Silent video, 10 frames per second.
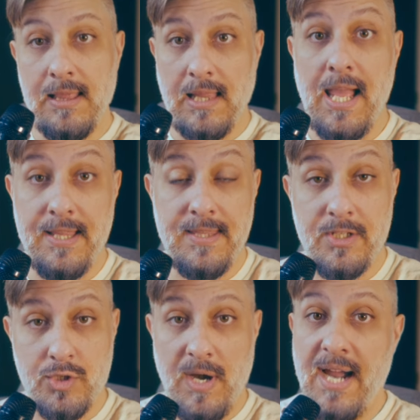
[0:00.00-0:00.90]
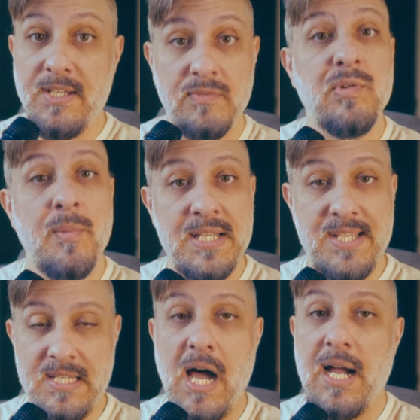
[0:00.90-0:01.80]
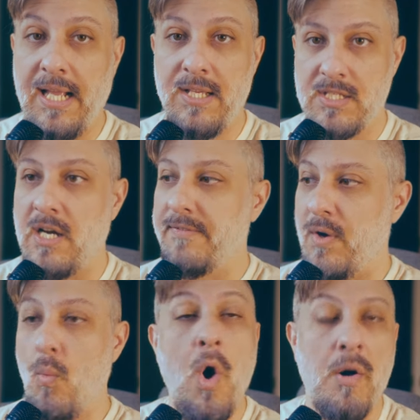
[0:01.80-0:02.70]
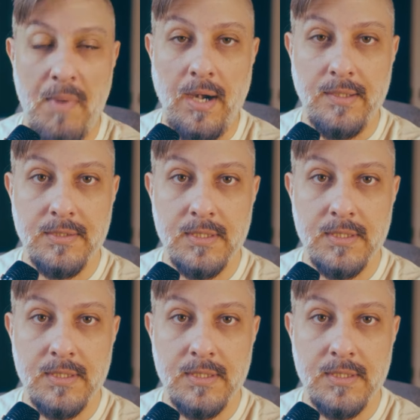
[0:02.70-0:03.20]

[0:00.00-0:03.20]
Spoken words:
like the attractive woman stocking stuff at Walmart,